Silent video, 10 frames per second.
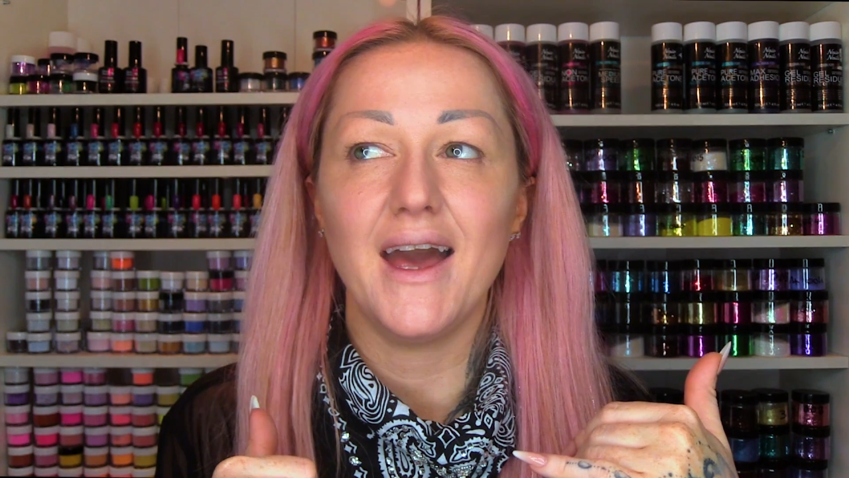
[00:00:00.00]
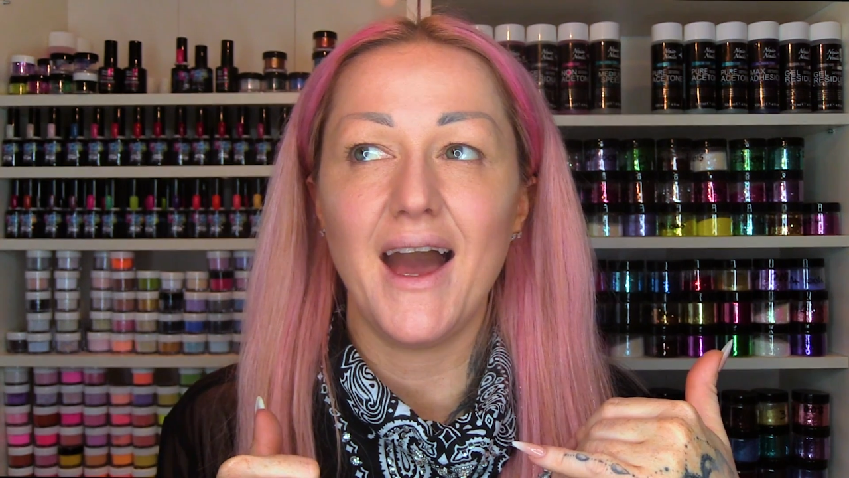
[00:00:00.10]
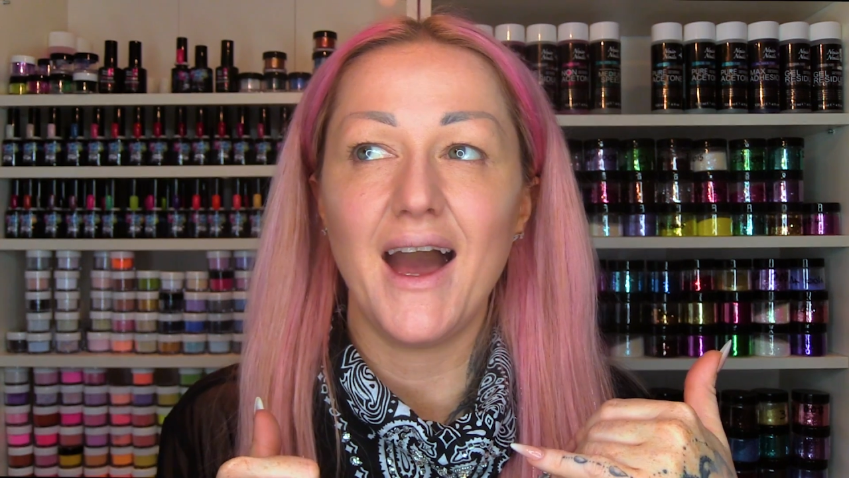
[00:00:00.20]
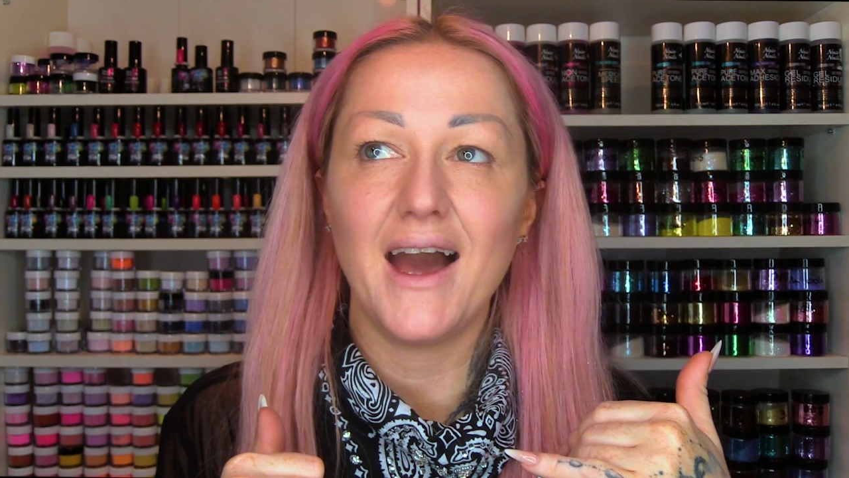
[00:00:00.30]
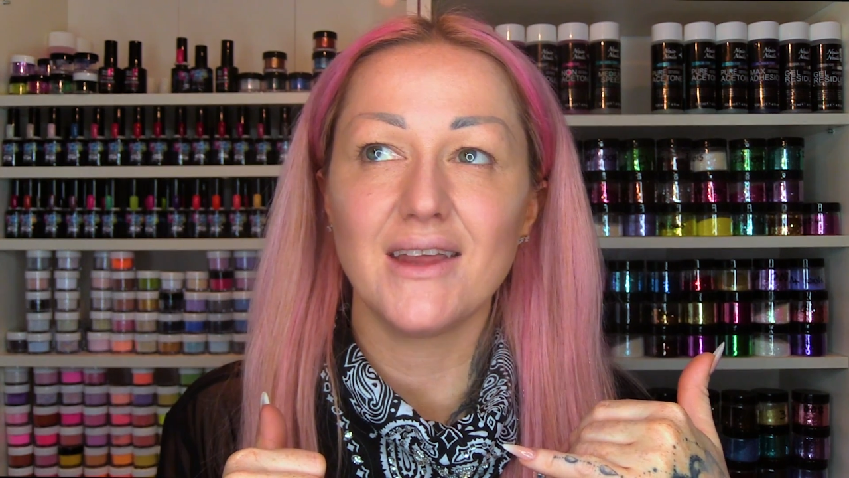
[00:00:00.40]

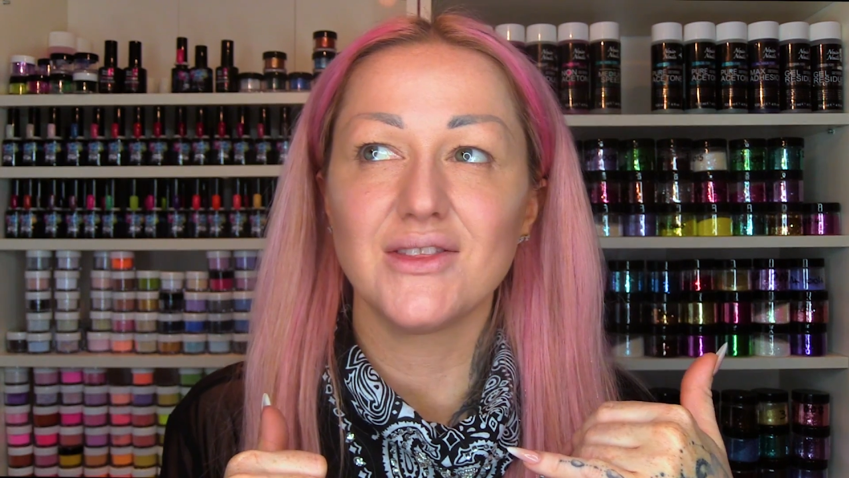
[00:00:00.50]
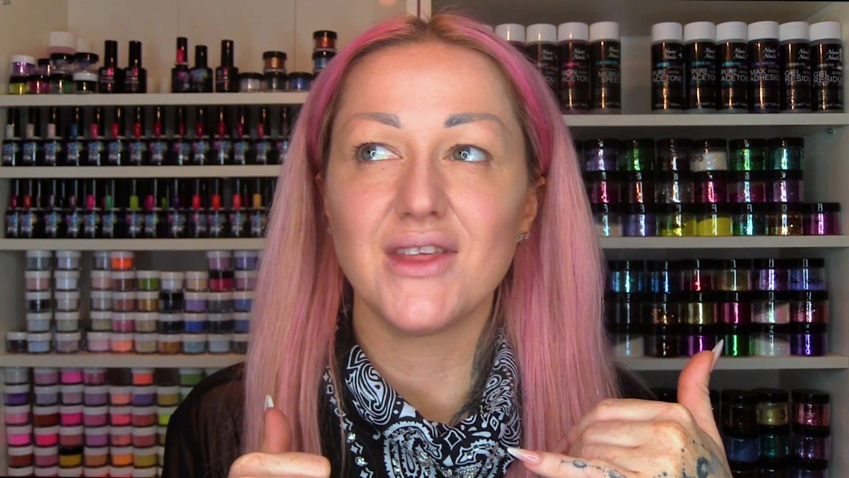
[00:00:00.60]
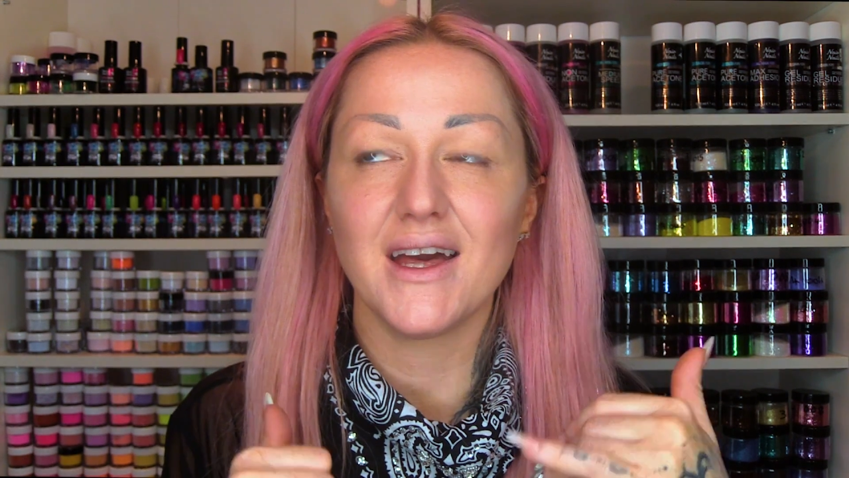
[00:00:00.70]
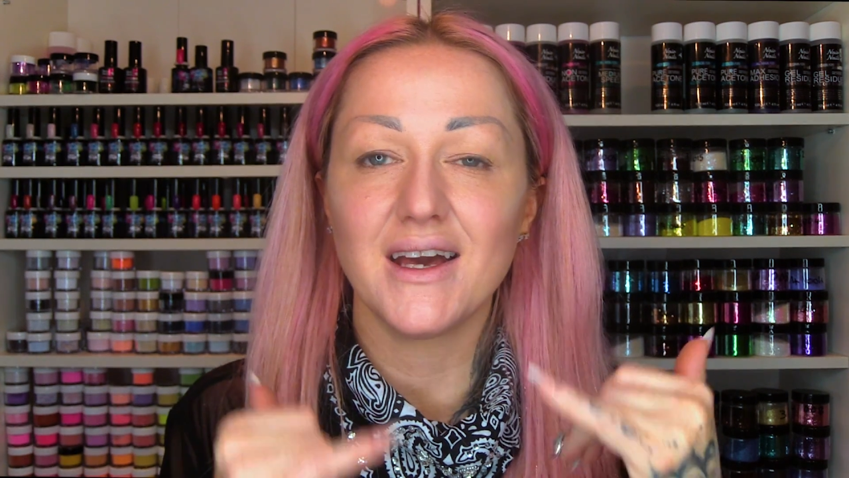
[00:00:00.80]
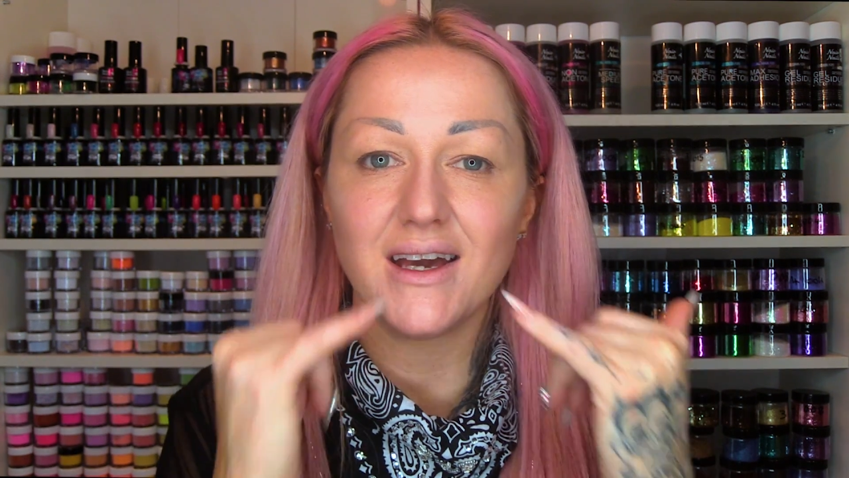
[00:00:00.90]
I
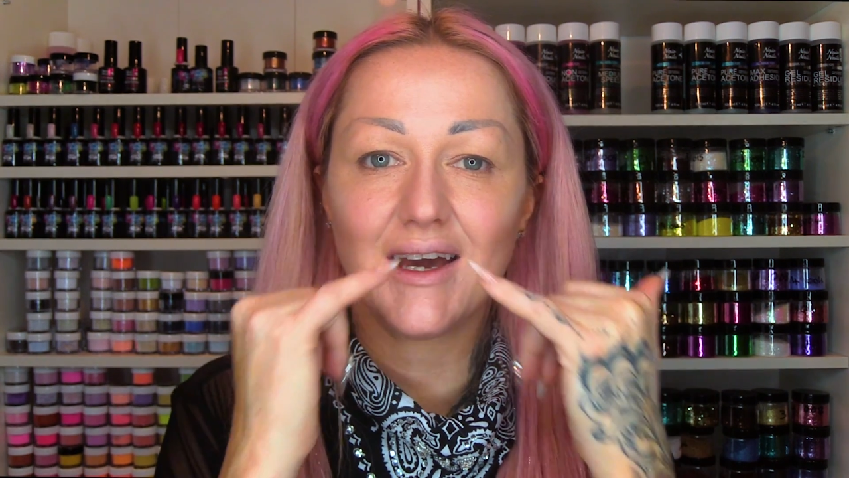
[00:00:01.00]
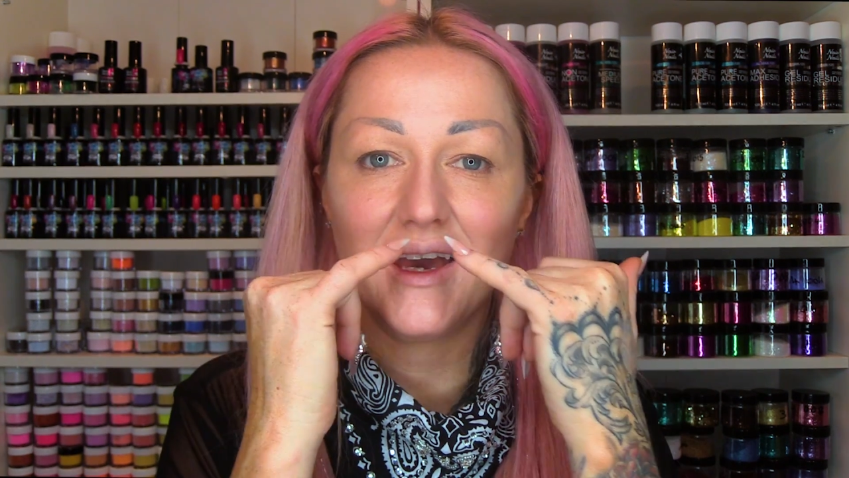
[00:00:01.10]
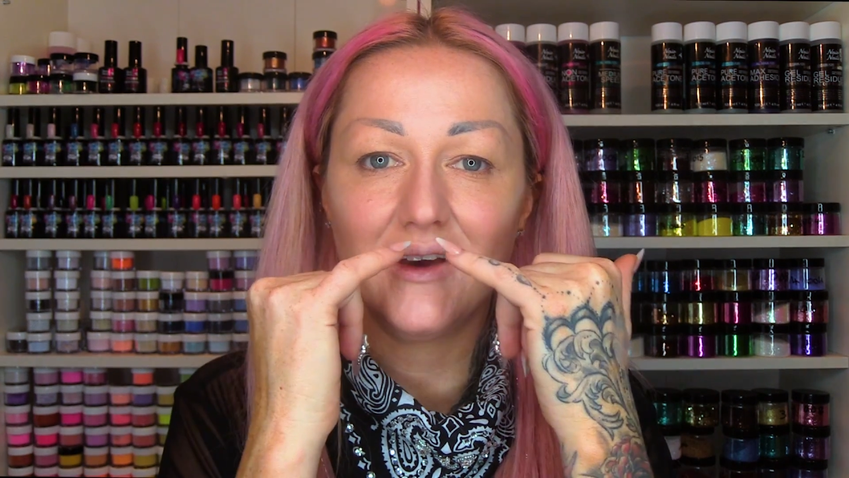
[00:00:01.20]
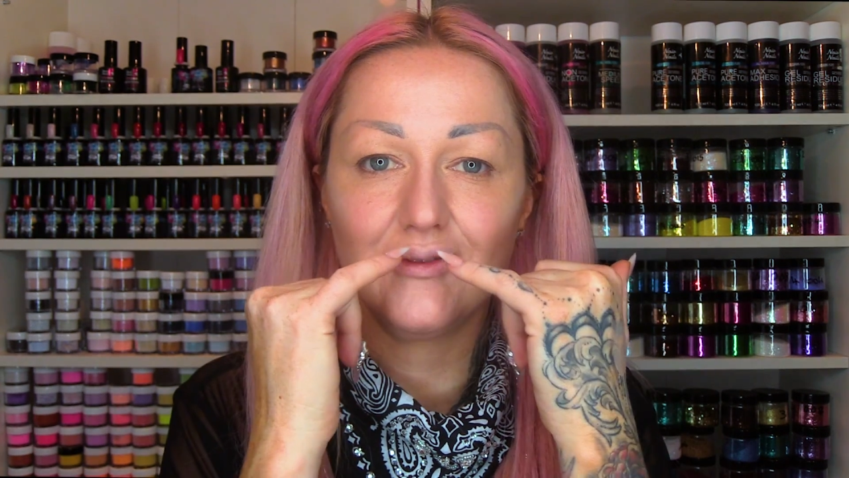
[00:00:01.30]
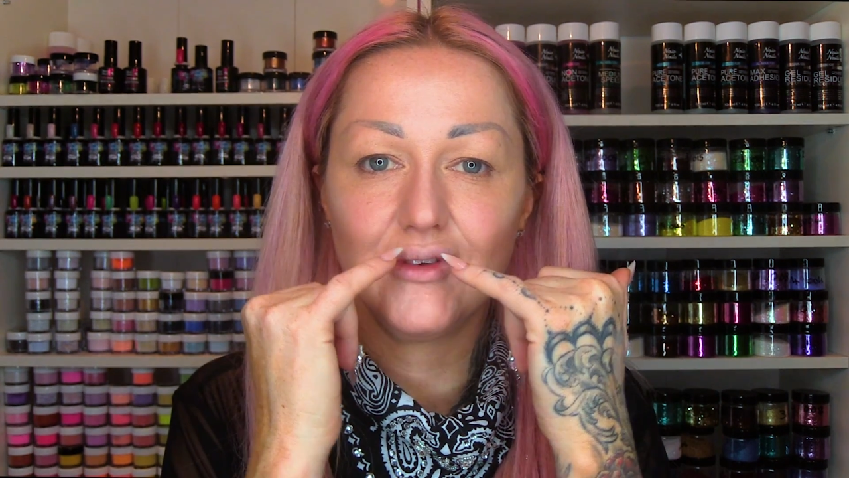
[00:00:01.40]
think
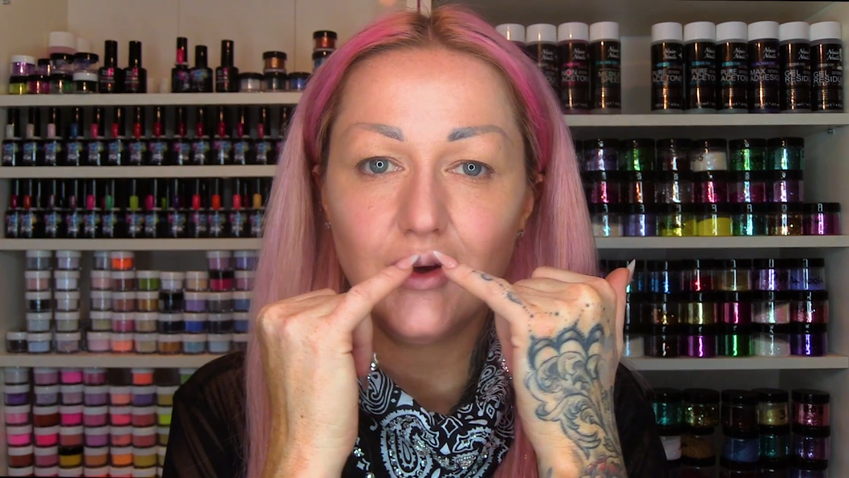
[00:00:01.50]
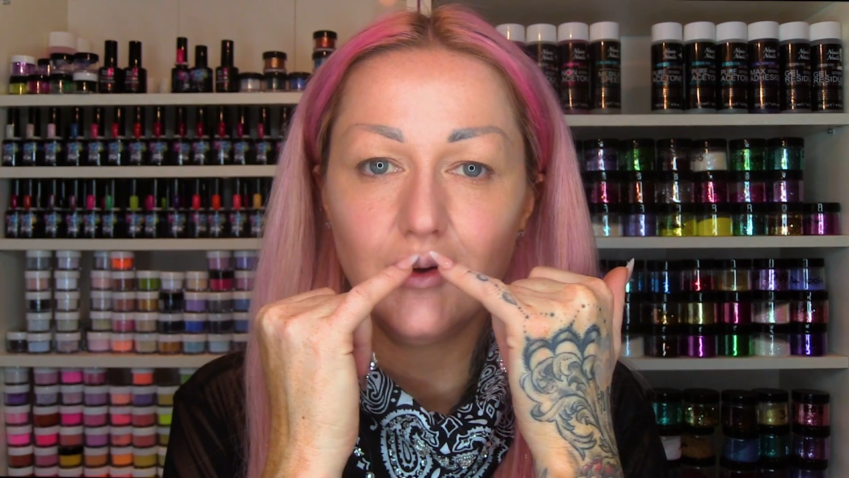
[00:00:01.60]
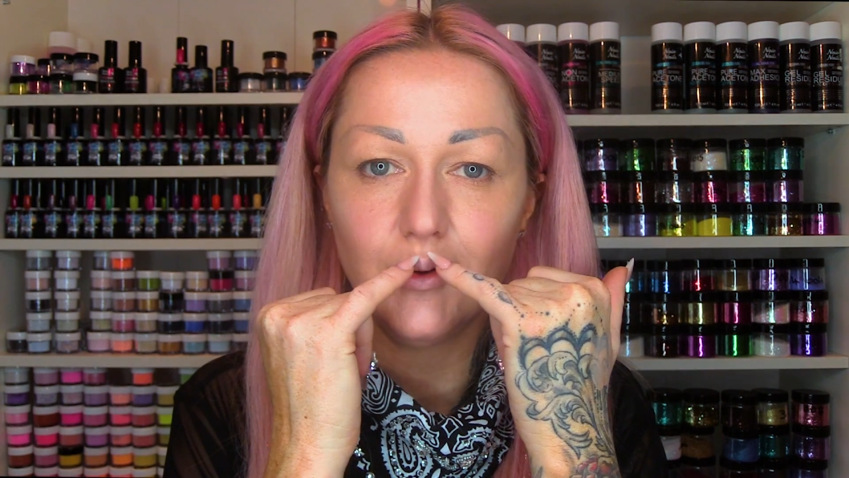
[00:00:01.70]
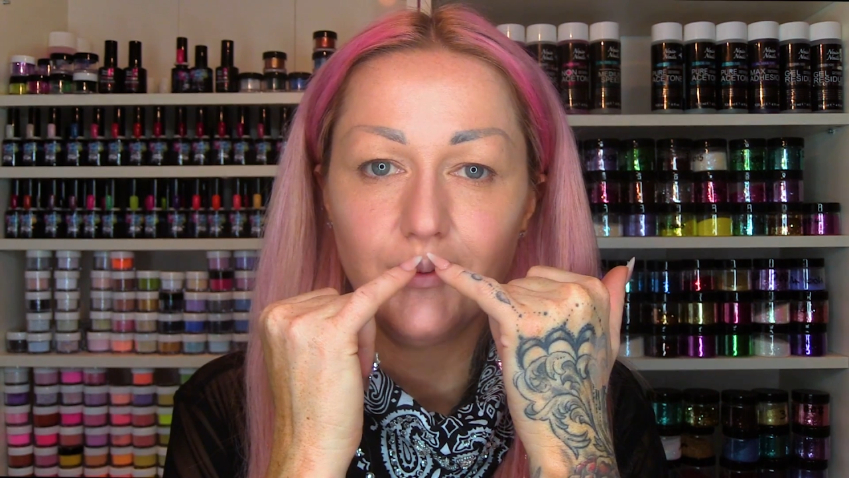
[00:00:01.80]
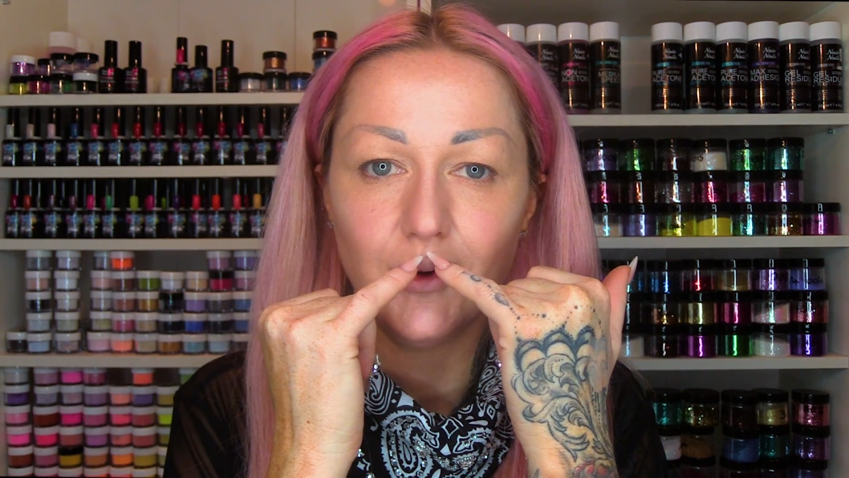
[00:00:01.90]
if you